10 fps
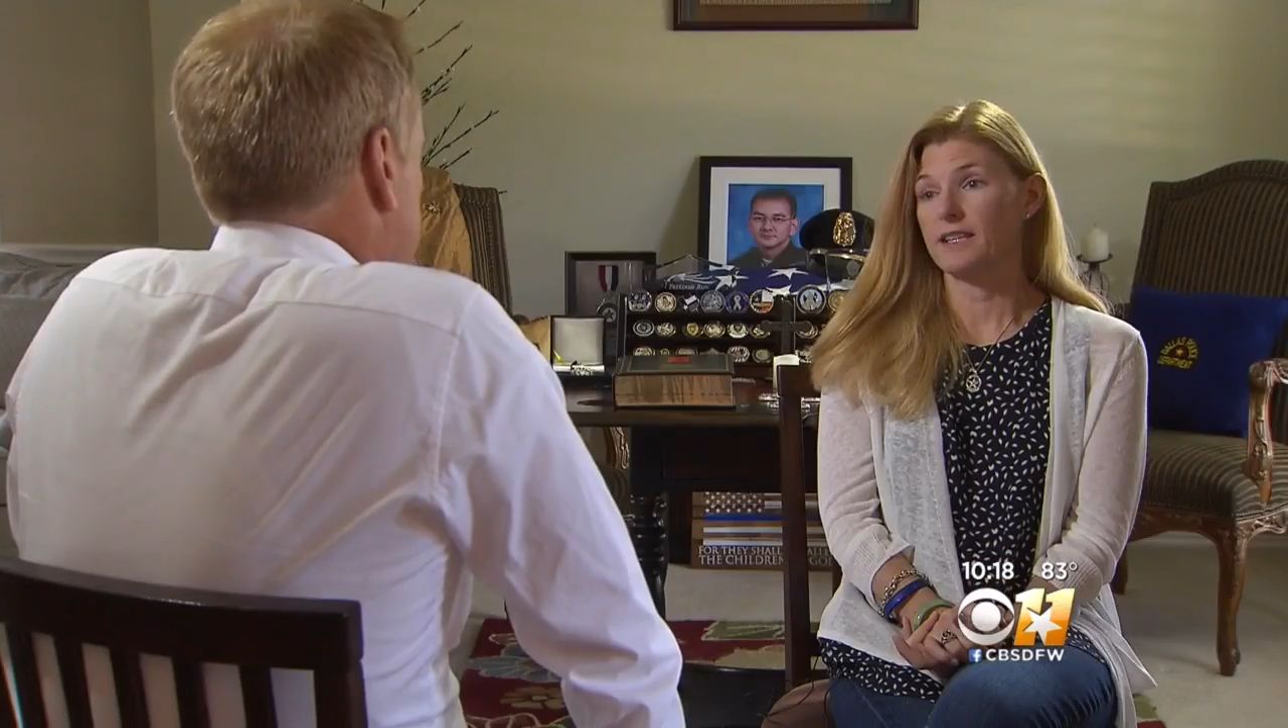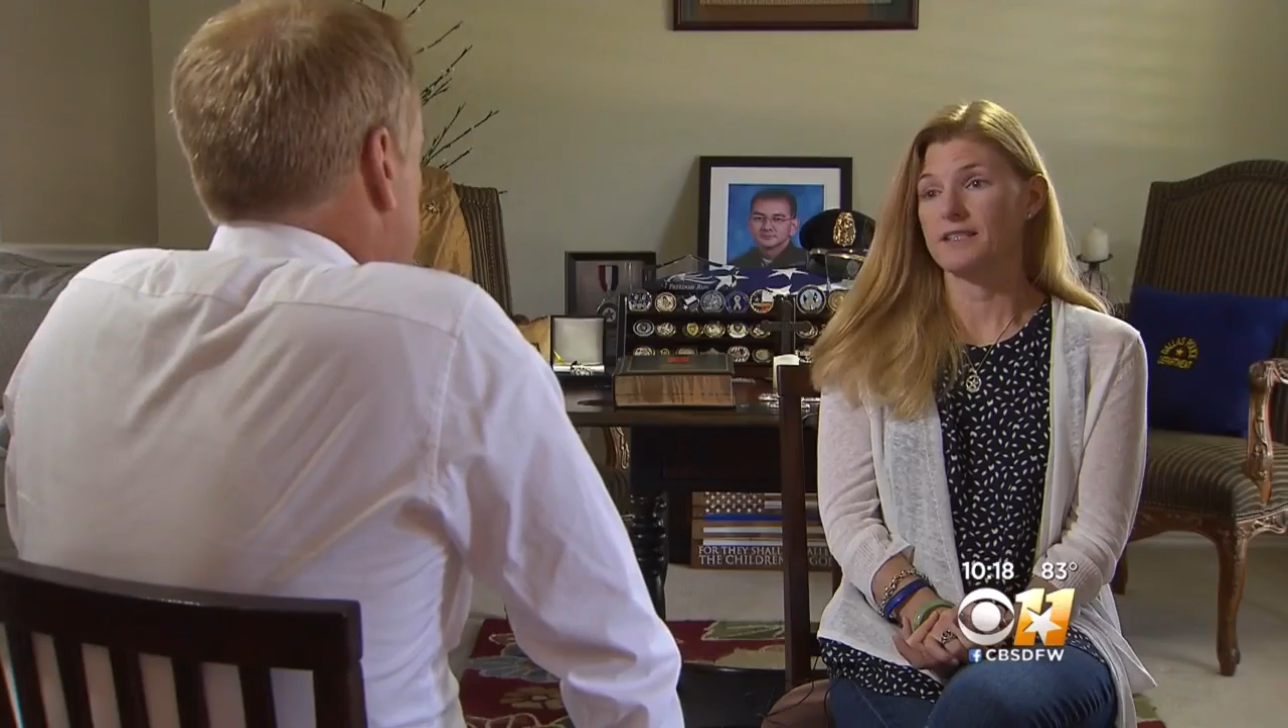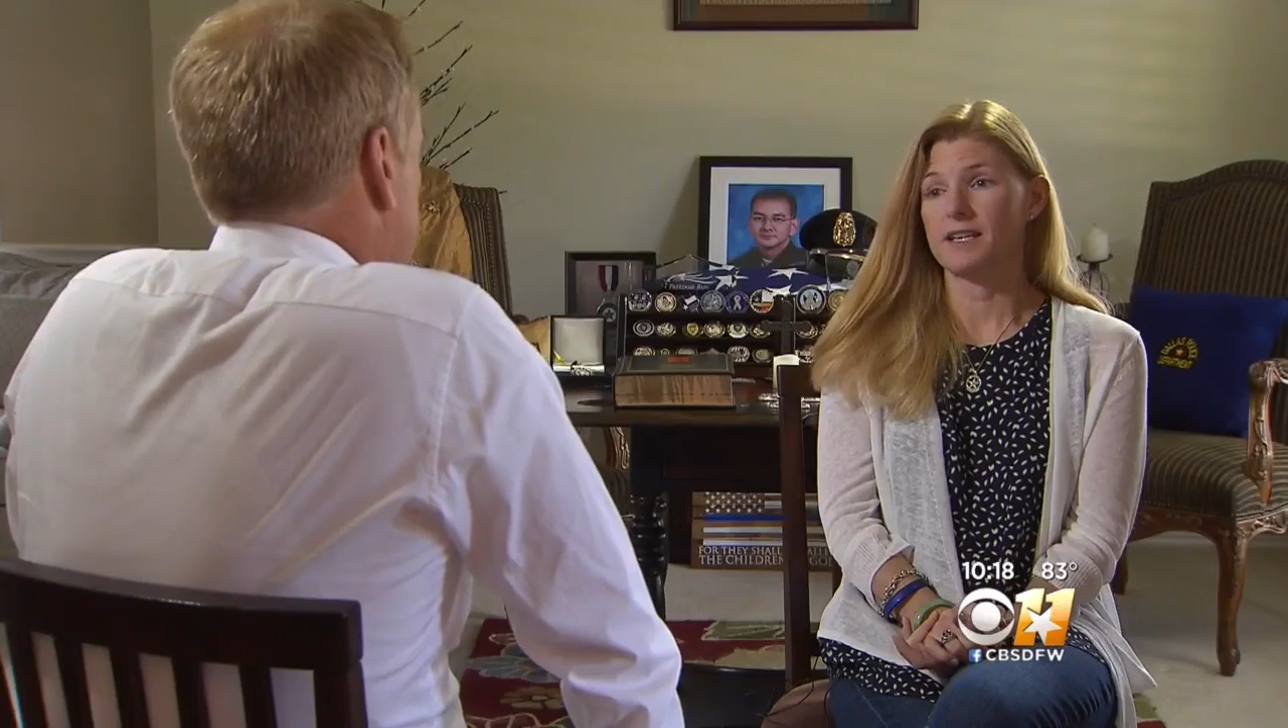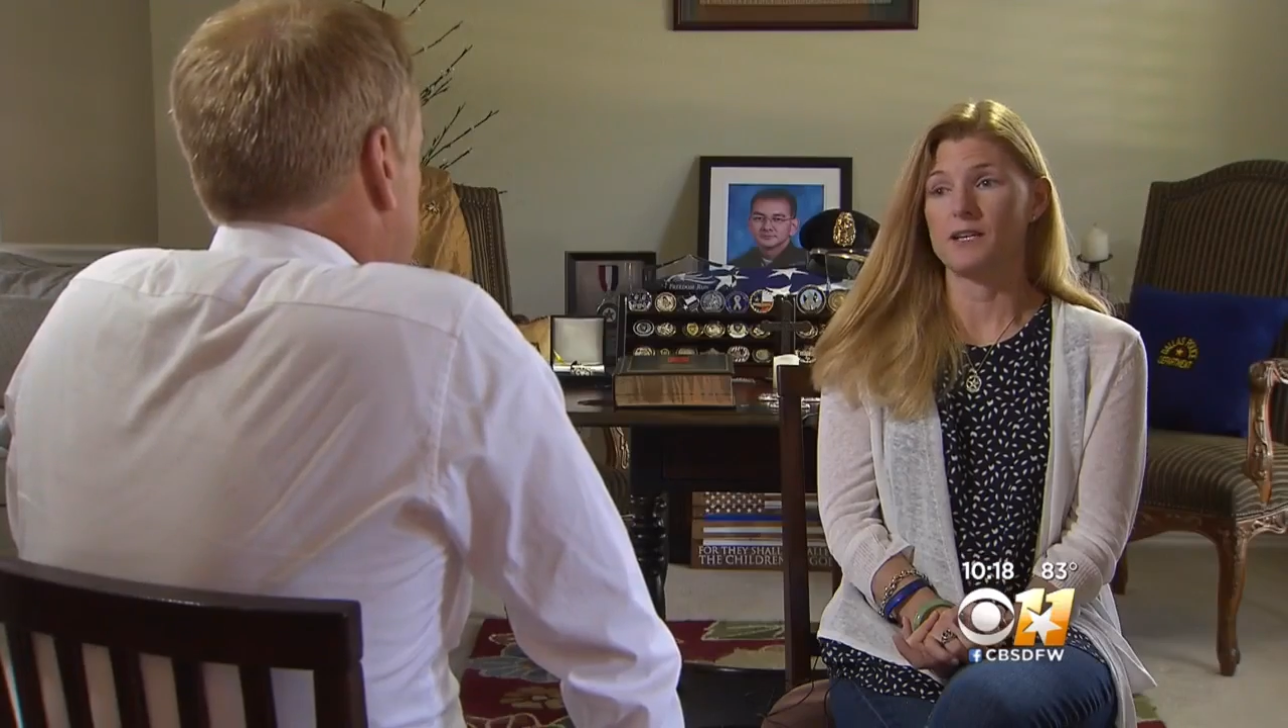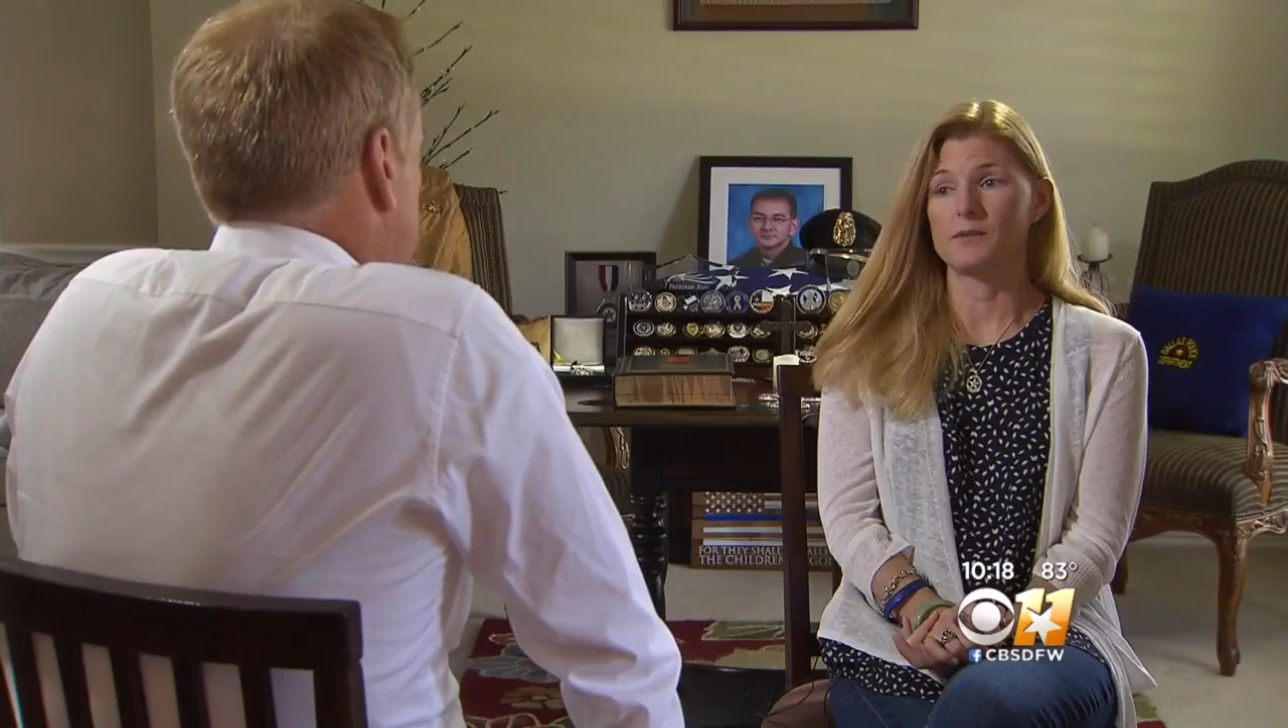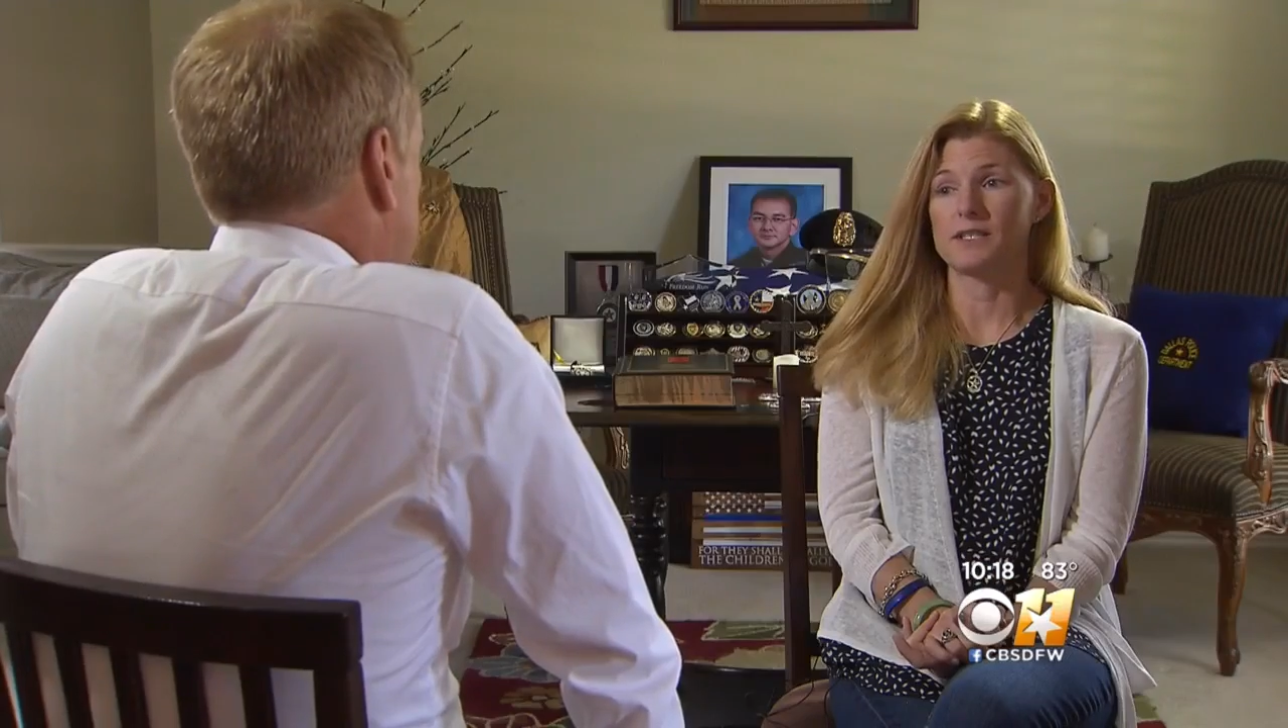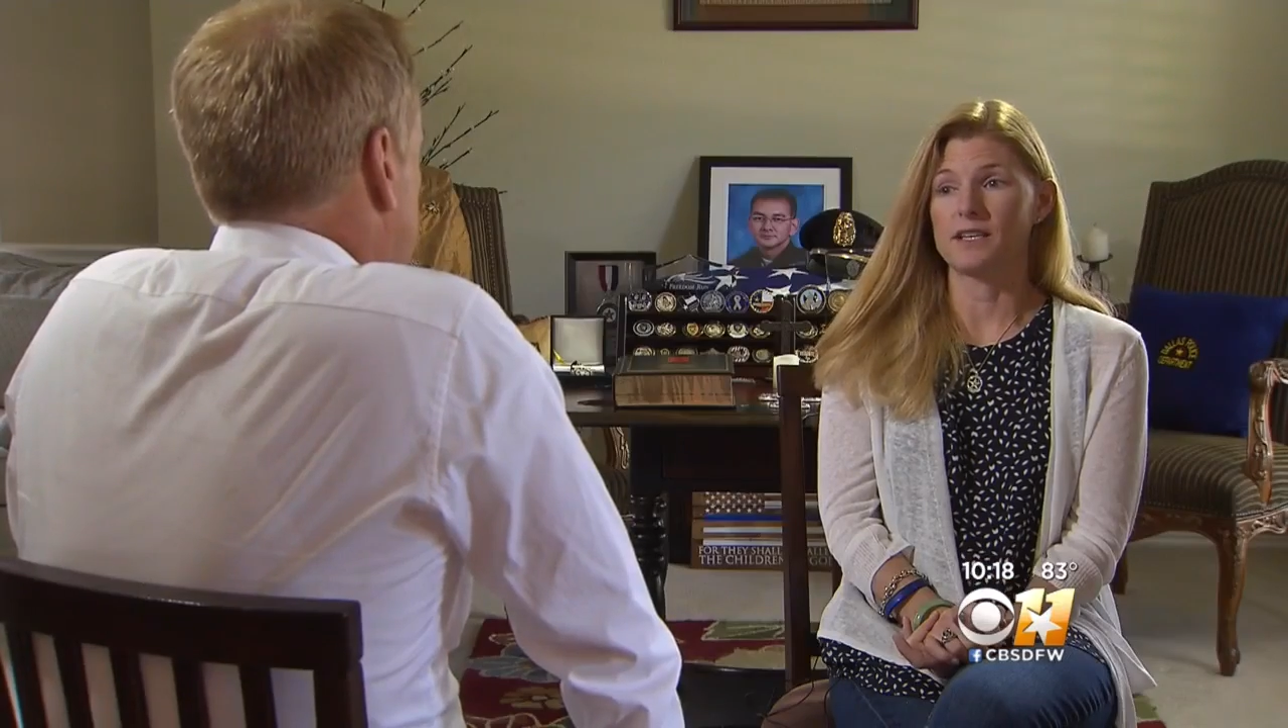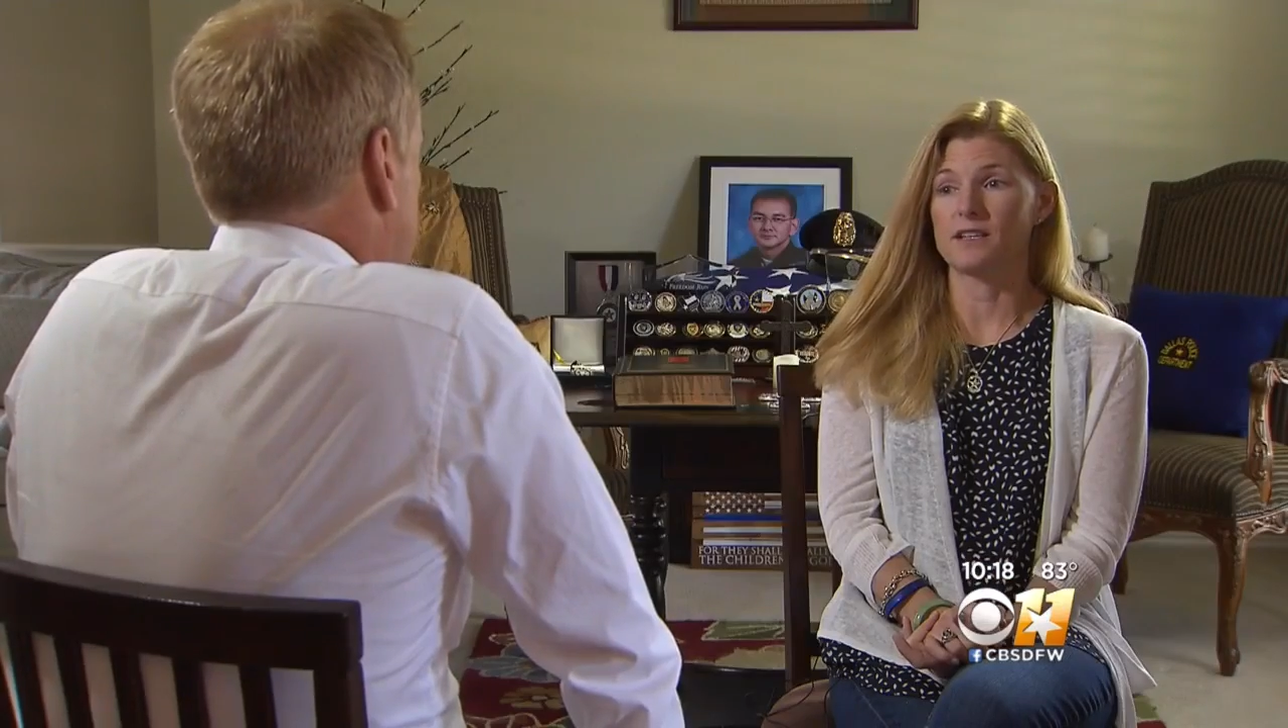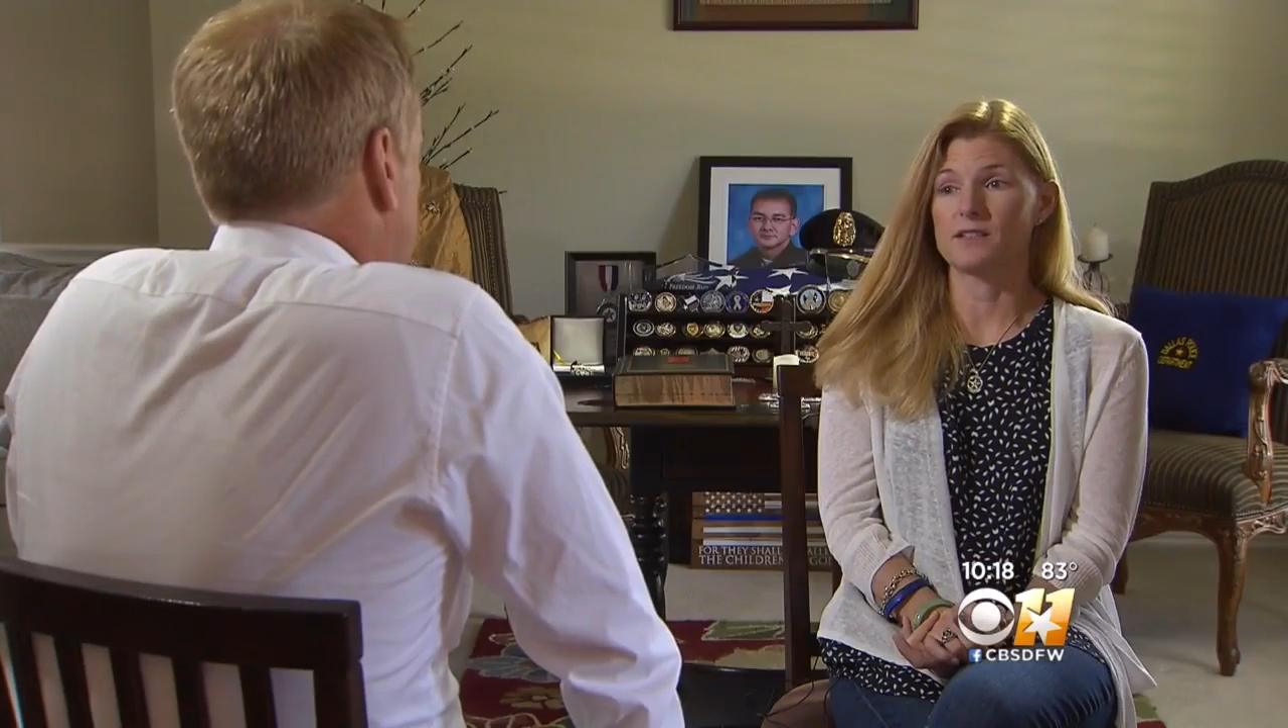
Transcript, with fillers: They said he was in